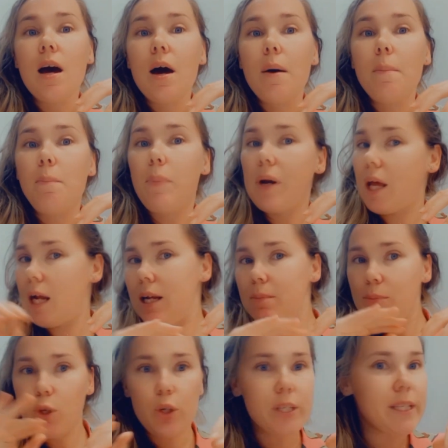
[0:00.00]
but I
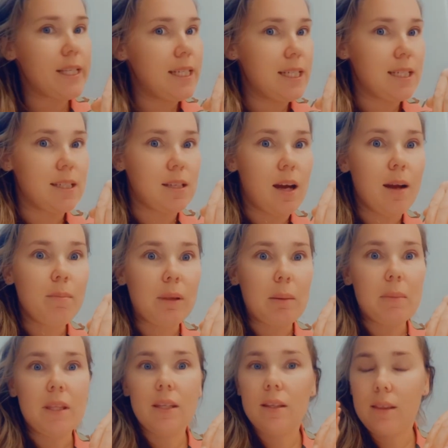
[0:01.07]
am not setting a time
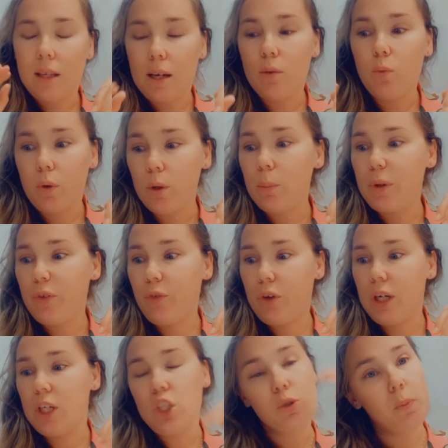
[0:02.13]
limit that they will be
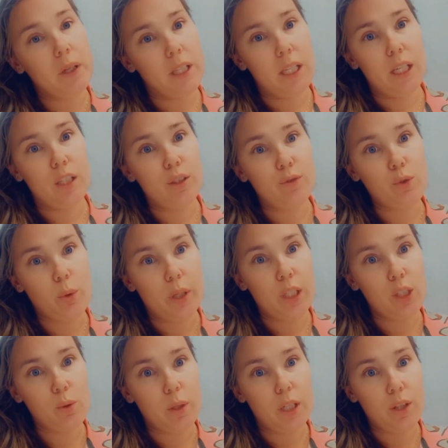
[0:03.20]
finished by the end of
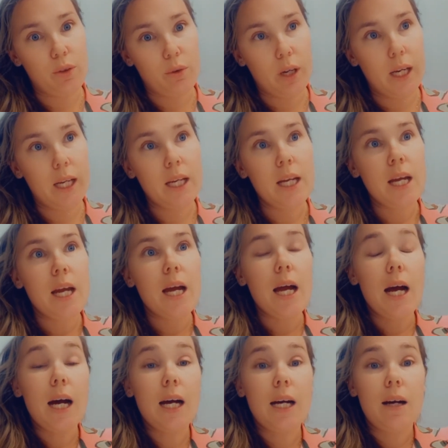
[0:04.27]
2023.
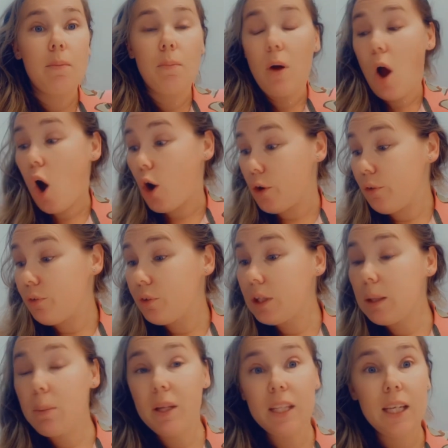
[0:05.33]

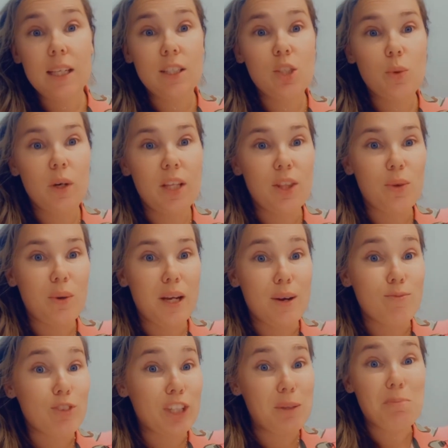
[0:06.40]
Hopefully by the end of 23,
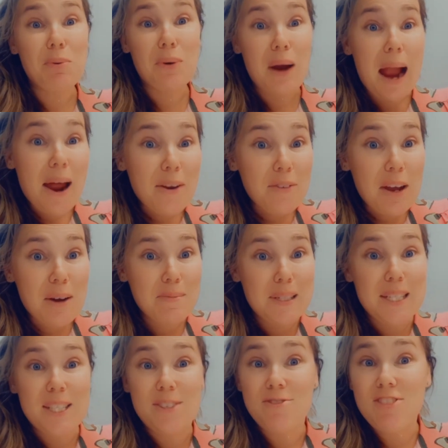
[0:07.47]
I'm really proud of how
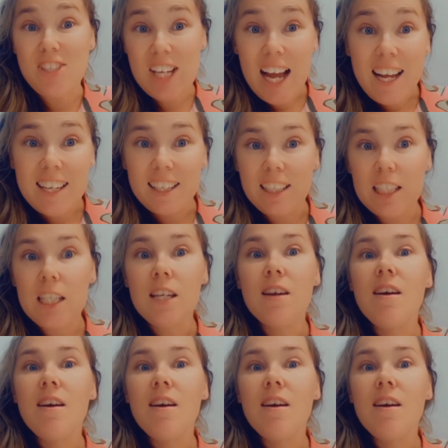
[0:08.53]
much I've done,